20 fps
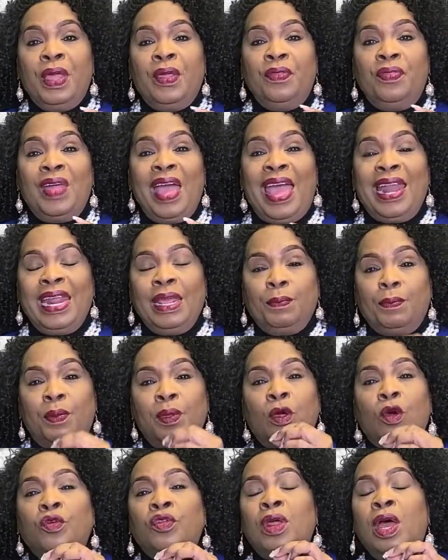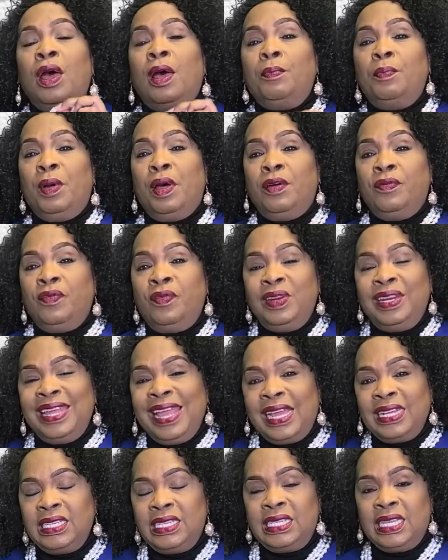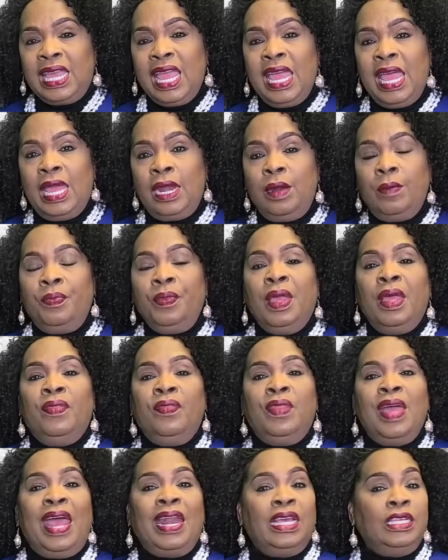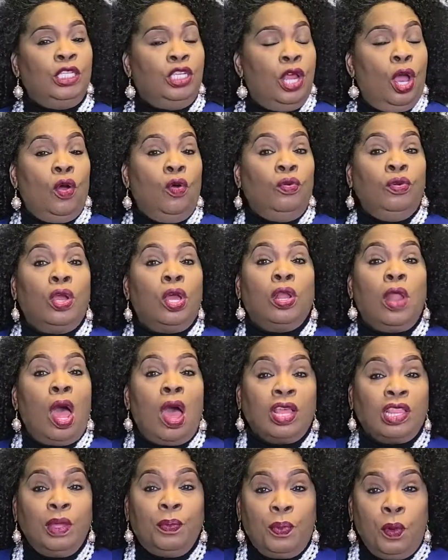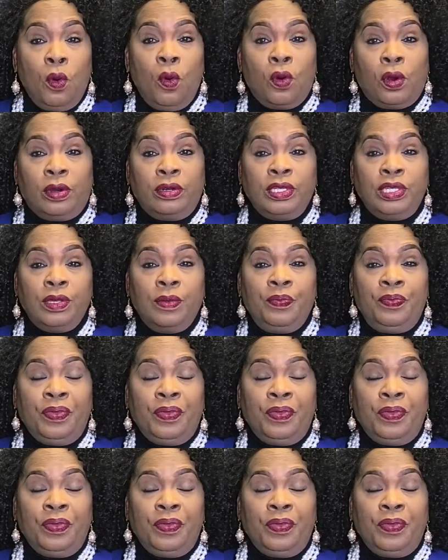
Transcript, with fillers: that buildup of dead skin that is known to clog the pores.